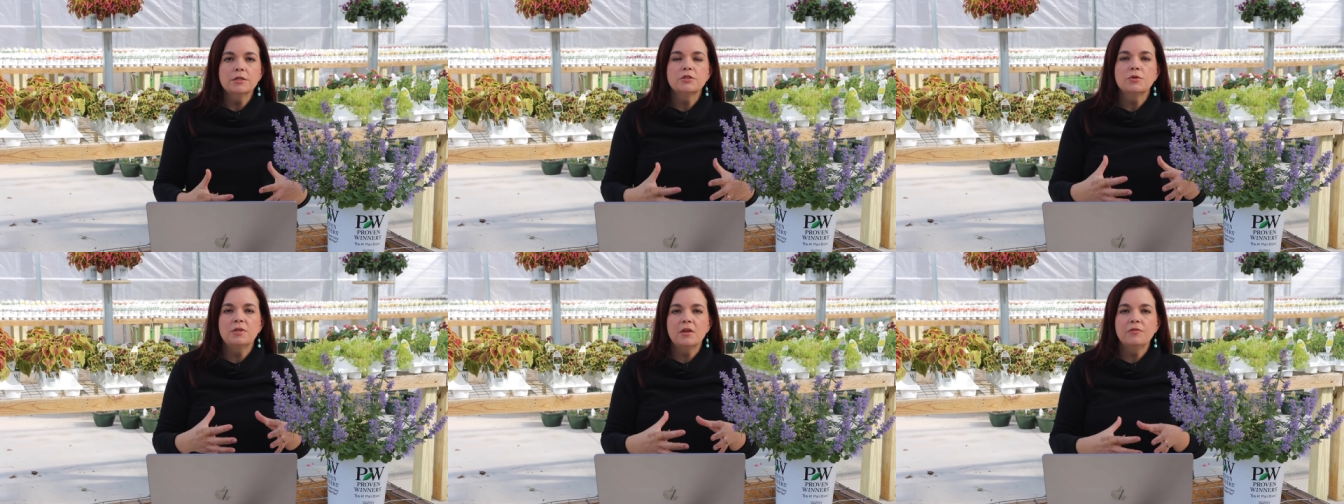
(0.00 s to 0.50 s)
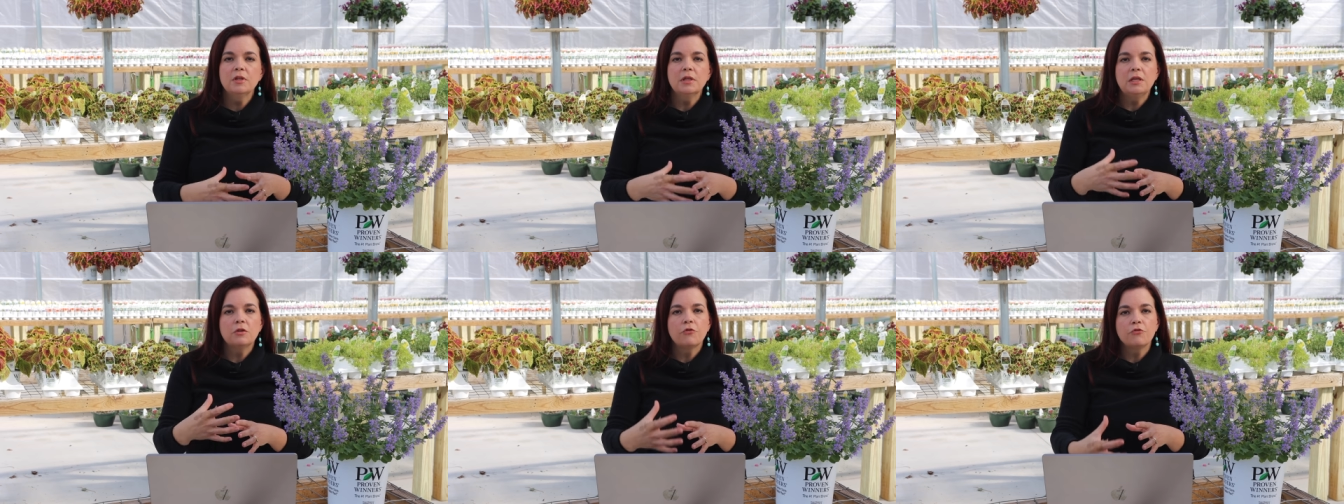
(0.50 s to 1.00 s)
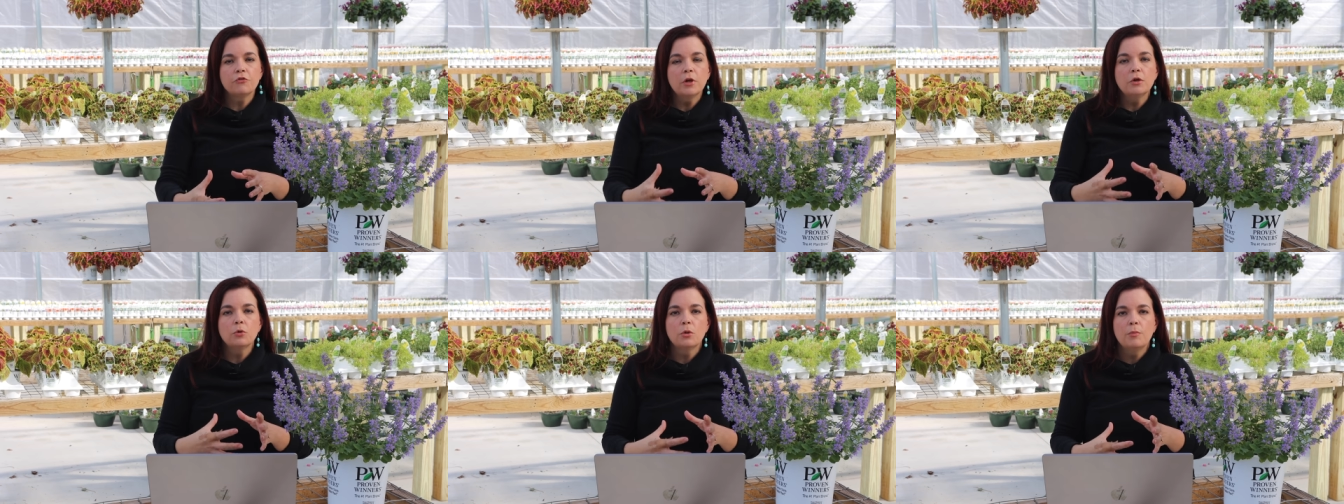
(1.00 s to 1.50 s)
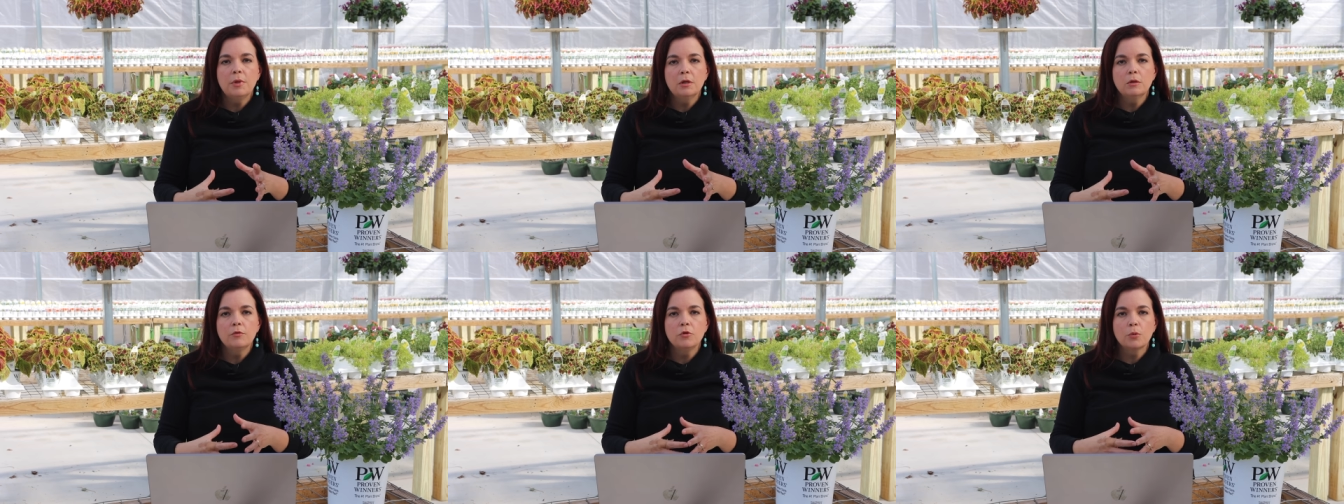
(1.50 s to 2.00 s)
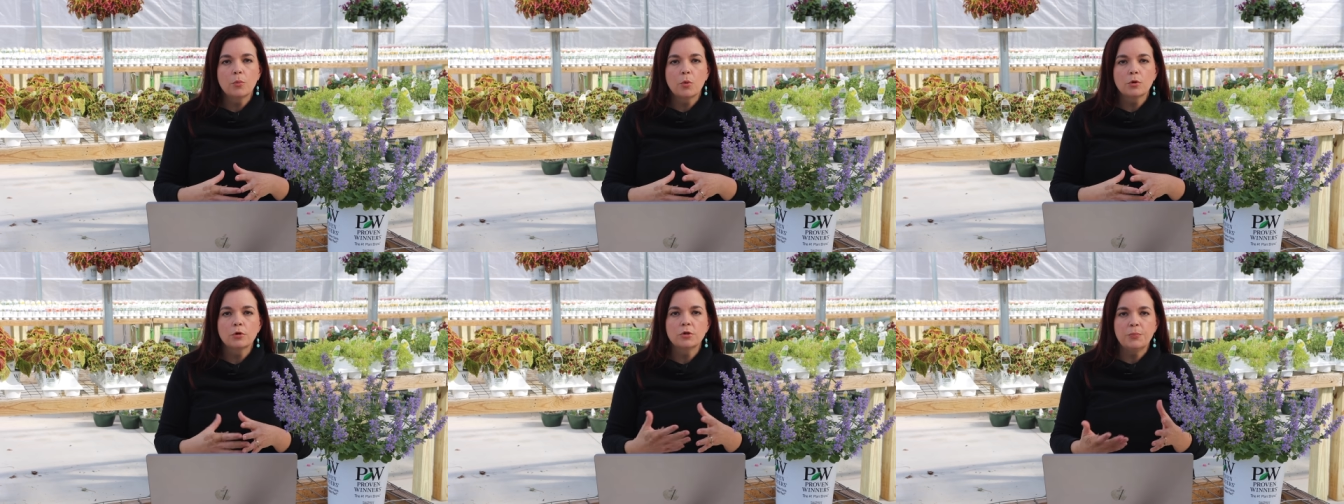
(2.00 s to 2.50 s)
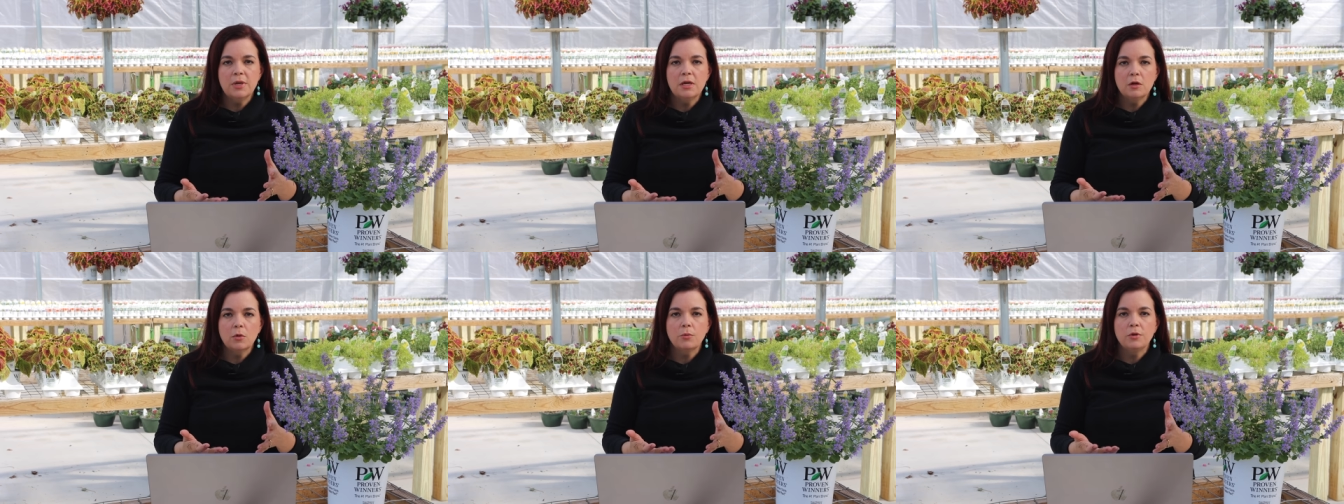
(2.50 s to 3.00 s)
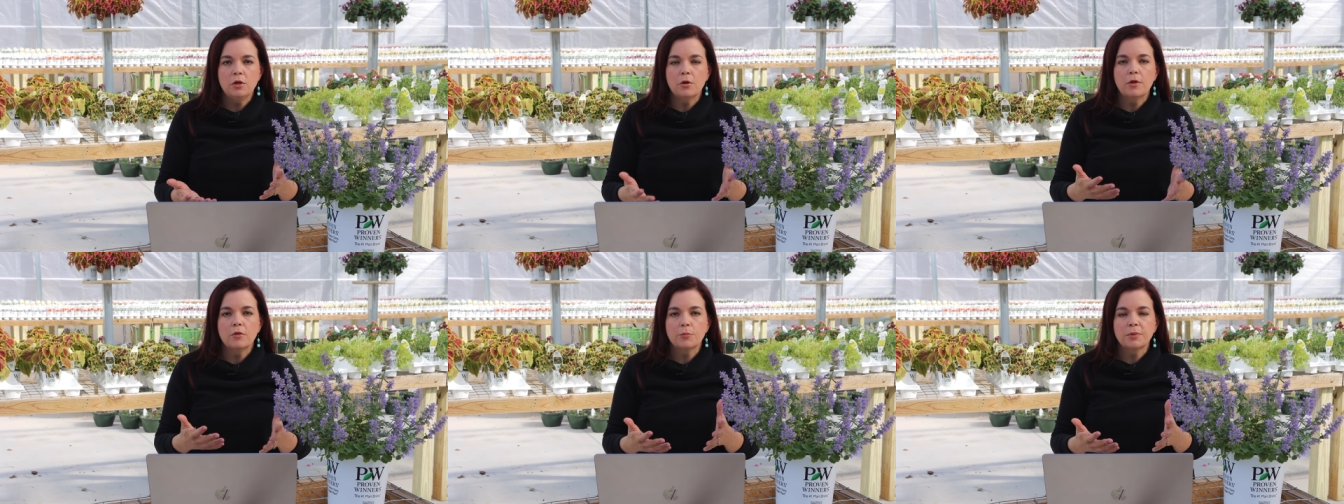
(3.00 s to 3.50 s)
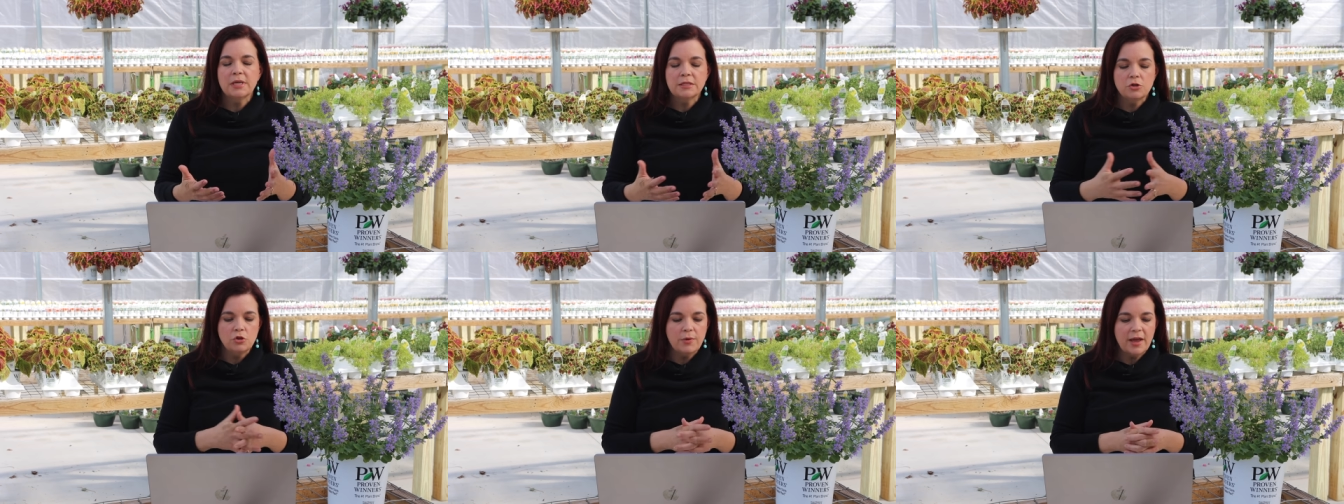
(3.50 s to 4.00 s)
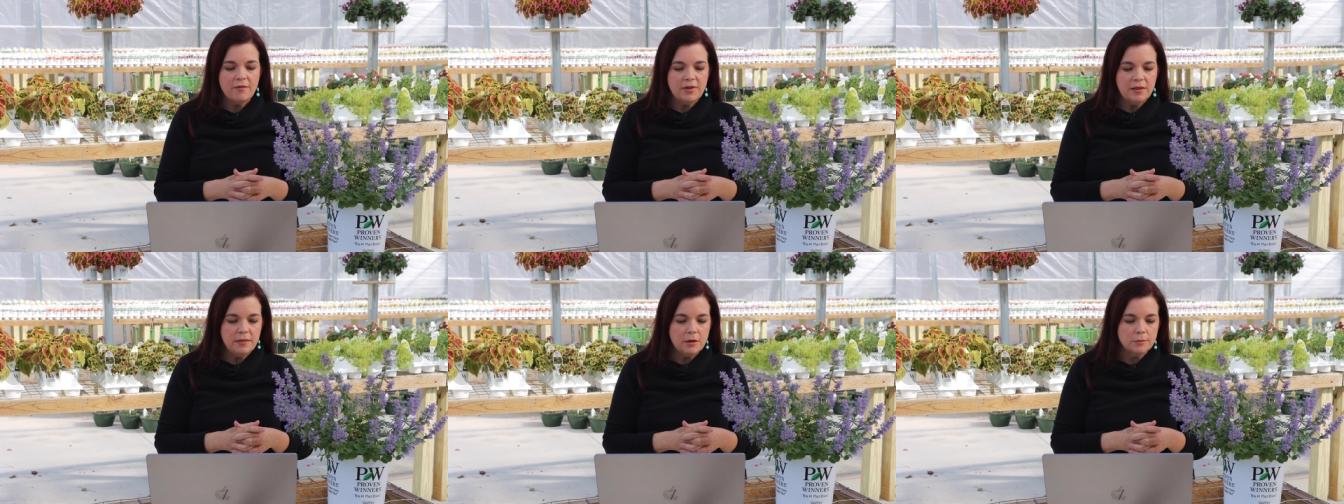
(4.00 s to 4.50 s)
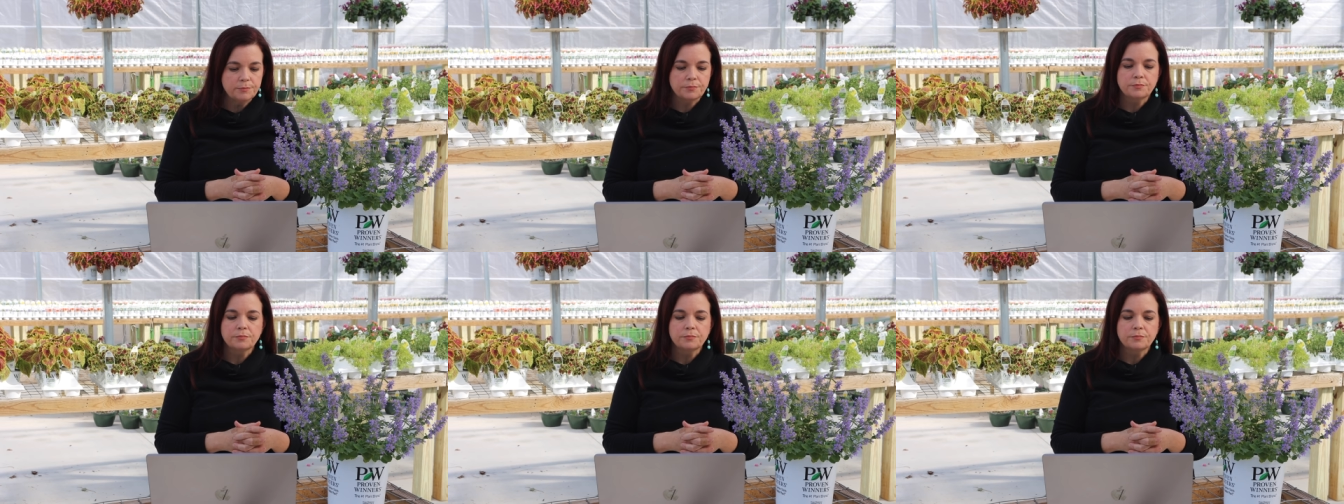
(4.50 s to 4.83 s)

So definitely in the front or the middle of your border, depending on you know other plants that you have in there.